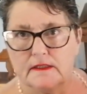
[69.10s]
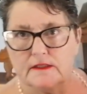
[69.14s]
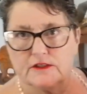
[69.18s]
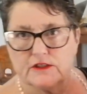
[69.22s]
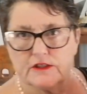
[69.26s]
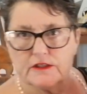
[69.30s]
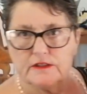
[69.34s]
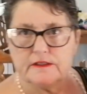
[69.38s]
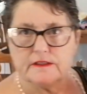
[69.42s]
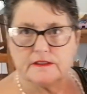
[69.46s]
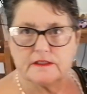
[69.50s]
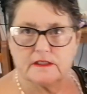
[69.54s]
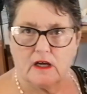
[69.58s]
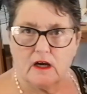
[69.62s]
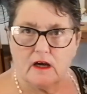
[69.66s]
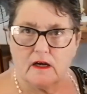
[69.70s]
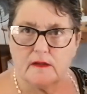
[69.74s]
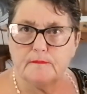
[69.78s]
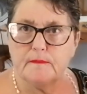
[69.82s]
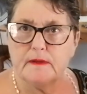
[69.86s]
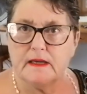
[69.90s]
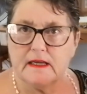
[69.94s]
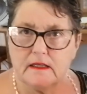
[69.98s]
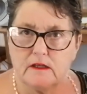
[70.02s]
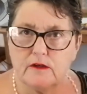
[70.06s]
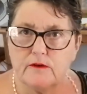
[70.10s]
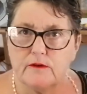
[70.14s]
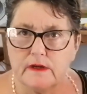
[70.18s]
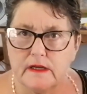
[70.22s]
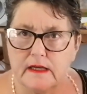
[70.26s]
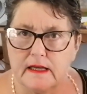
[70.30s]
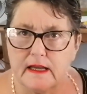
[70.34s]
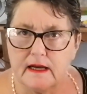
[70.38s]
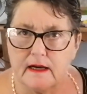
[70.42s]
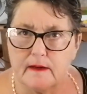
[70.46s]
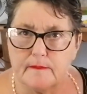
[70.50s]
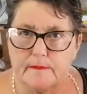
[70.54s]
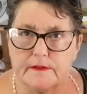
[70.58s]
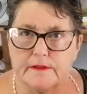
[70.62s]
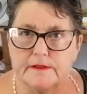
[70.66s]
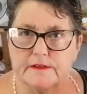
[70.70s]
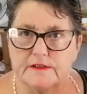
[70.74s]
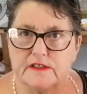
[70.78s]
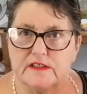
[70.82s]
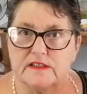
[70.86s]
Sure as God made green apples,